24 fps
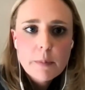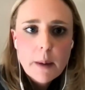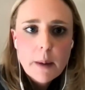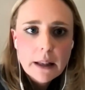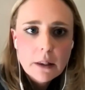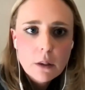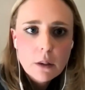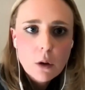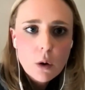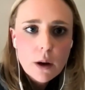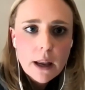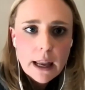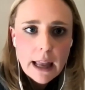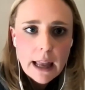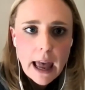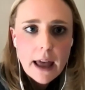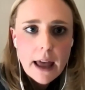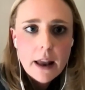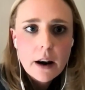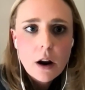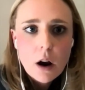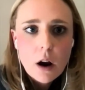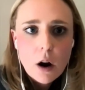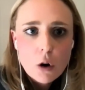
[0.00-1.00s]
been looking
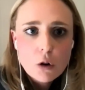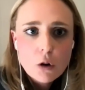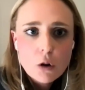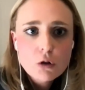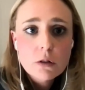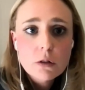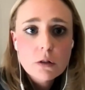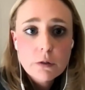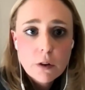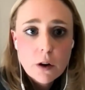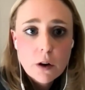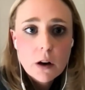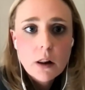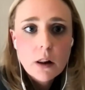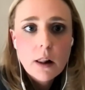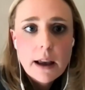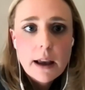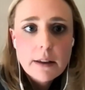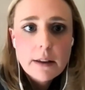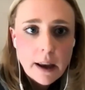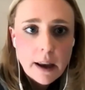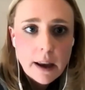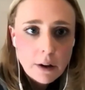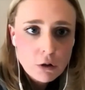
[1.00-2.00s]
at ocean
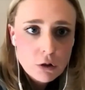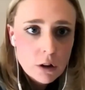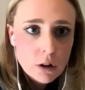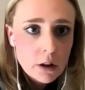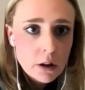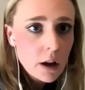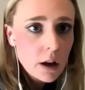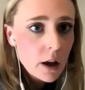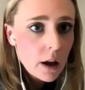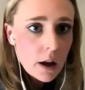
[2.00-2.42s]
fertilization